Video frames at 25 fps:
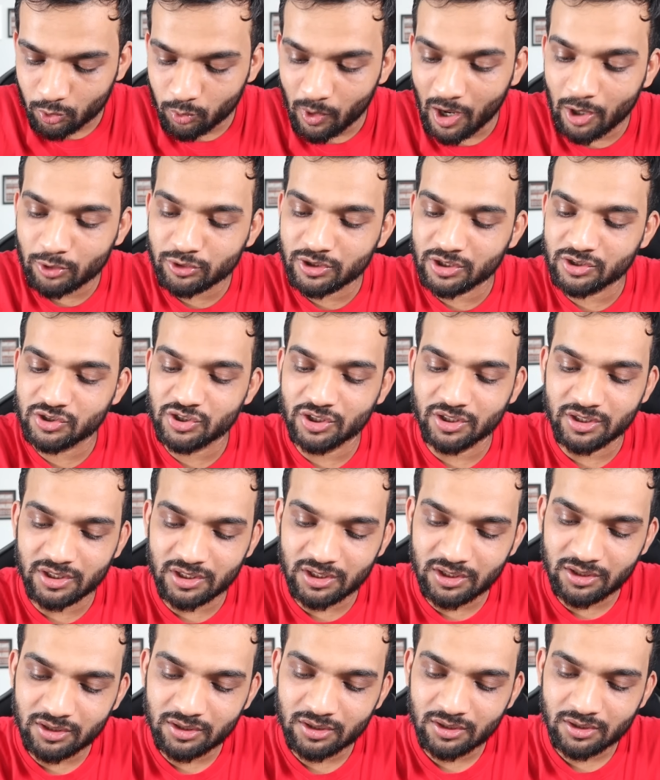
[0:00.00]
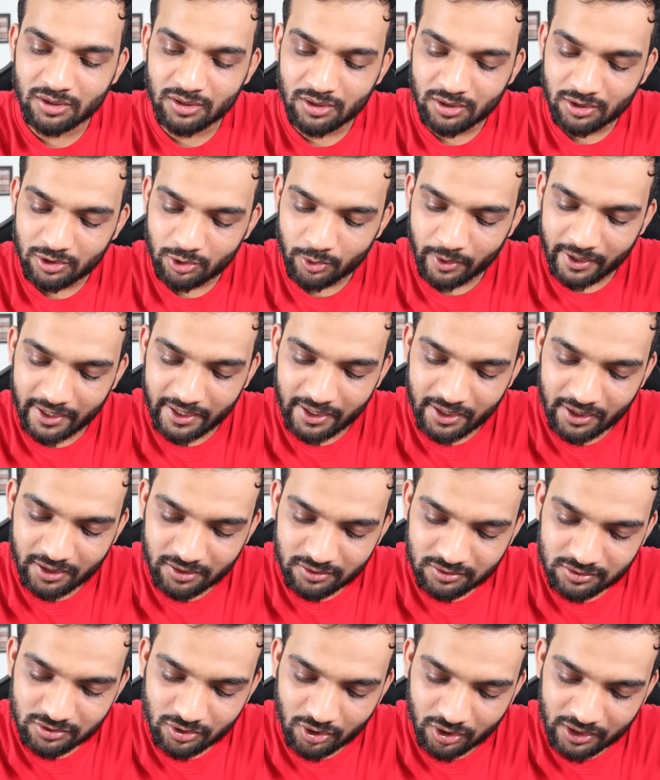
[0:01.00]
throughout the journey, you
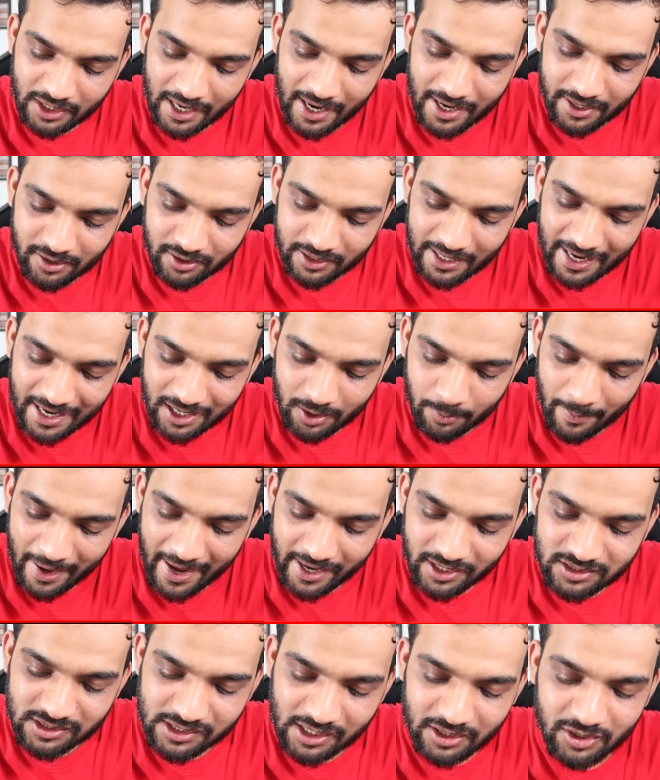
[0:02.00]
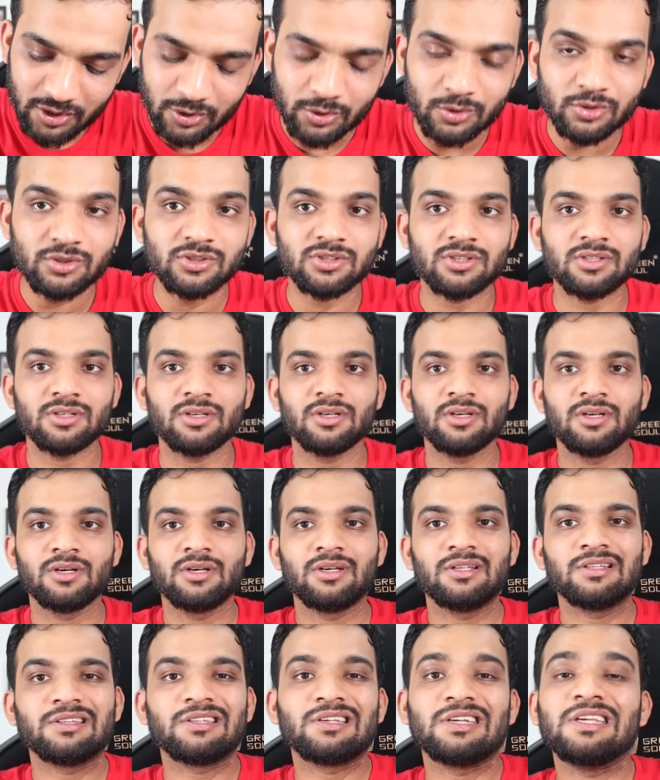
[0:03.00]
again saw that at max I used
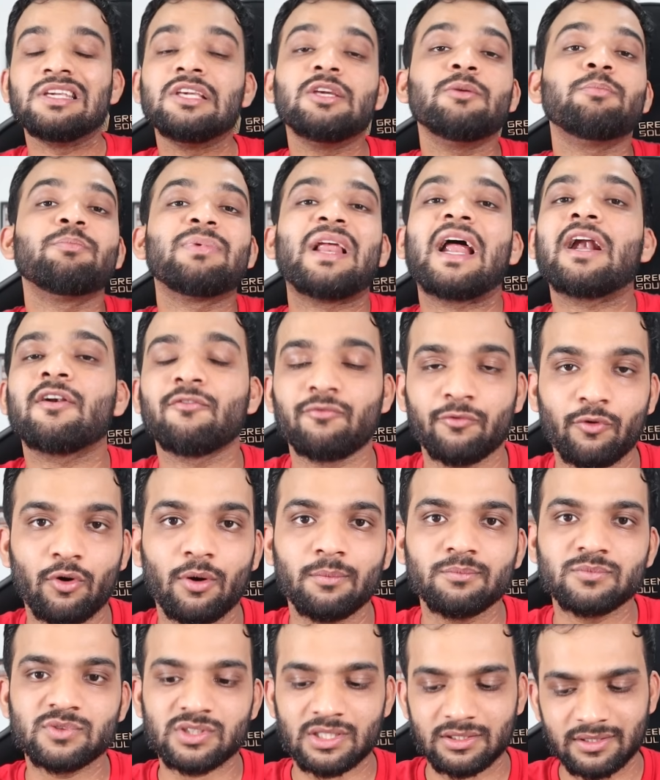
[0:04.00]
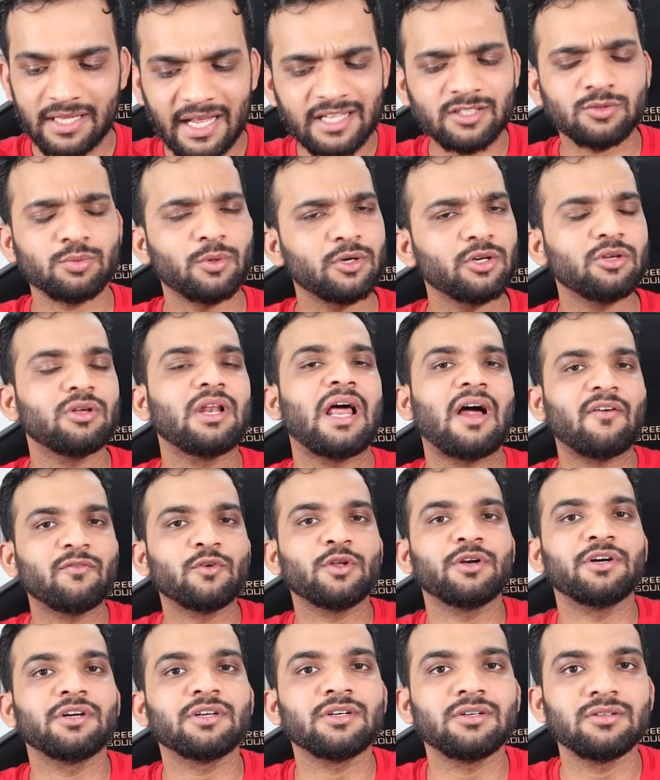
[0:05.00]
three platforms. That's what you'll
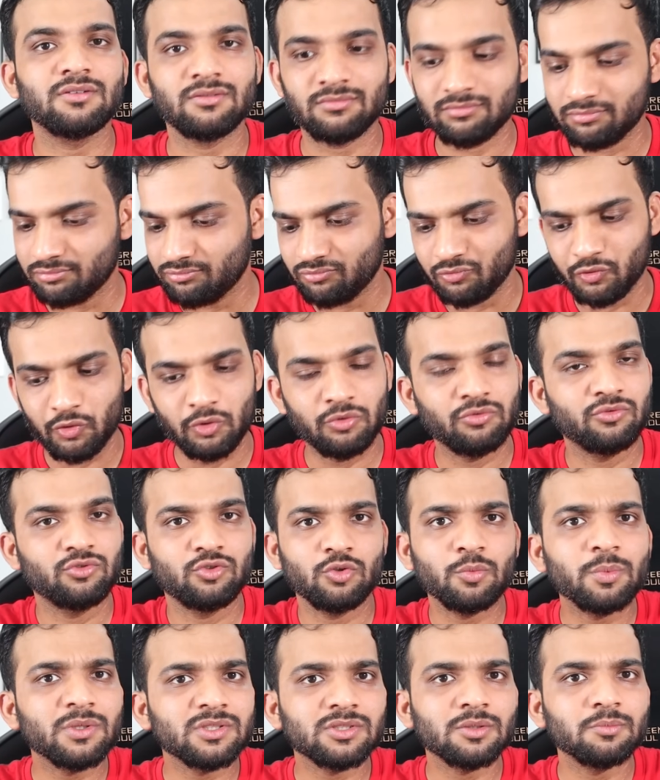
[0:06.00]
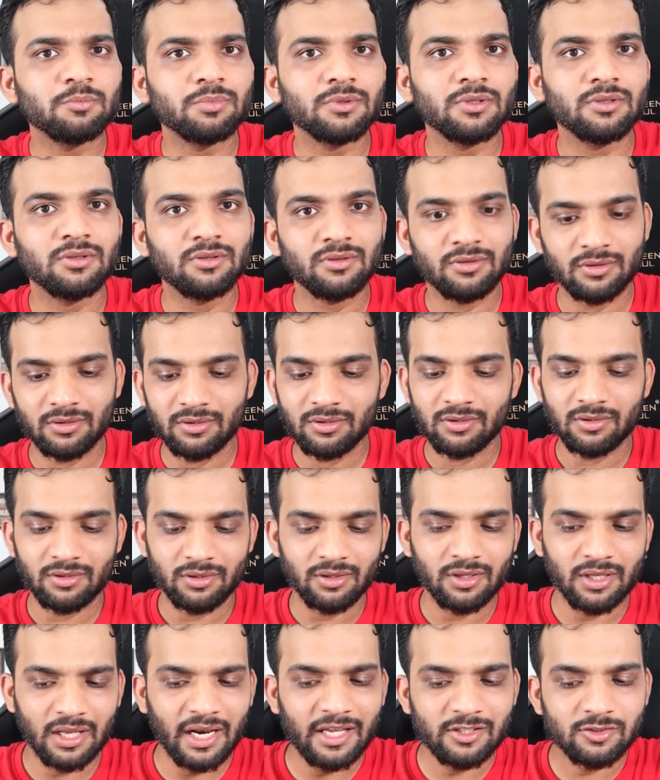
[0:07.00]
have to return. Super simple.
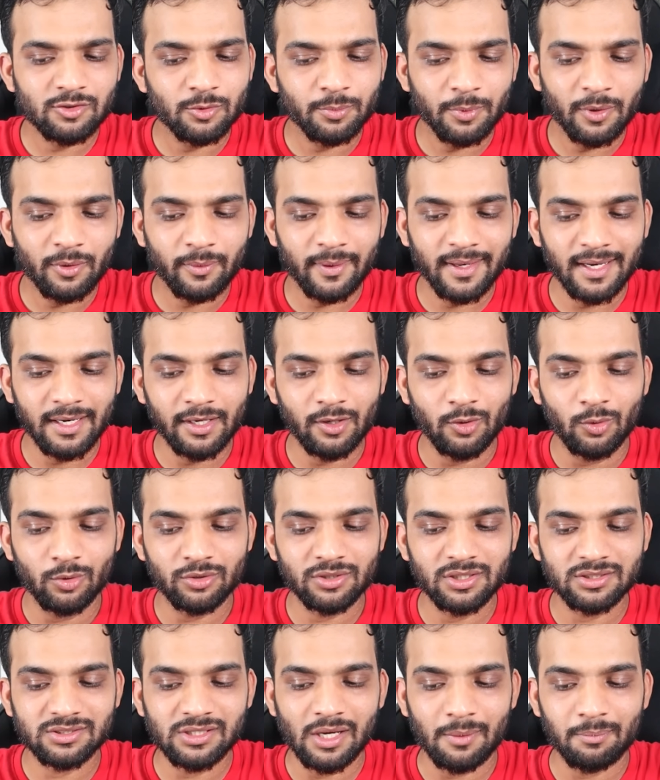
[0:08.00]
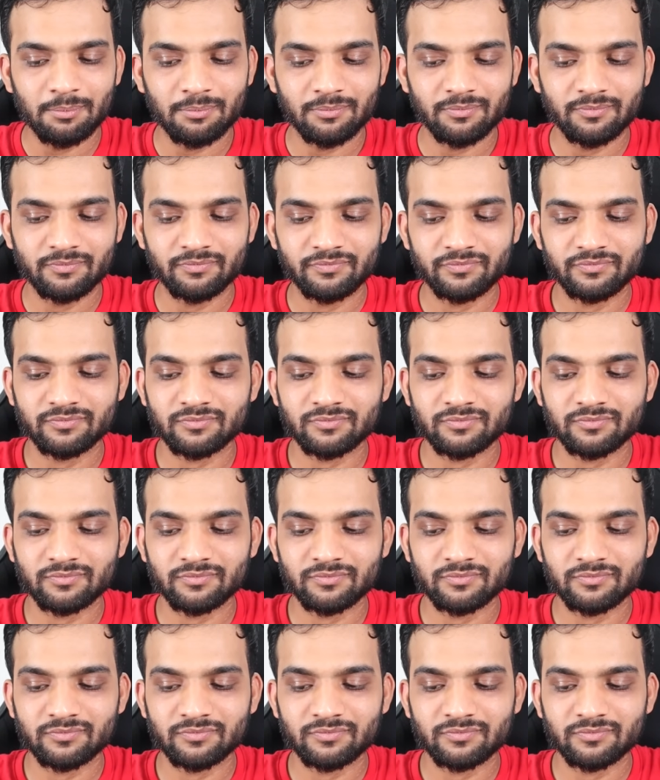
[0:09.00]
Can I super quickly code this up